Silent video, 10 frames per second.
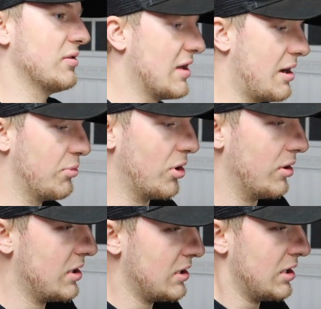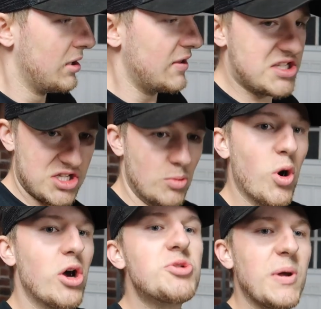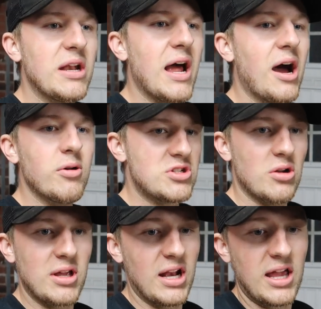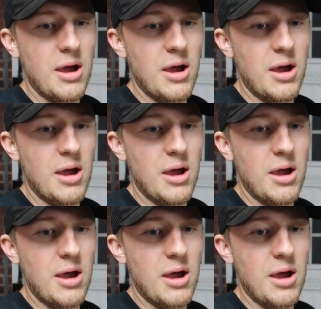and that. But this is the worst bit now. It's only going to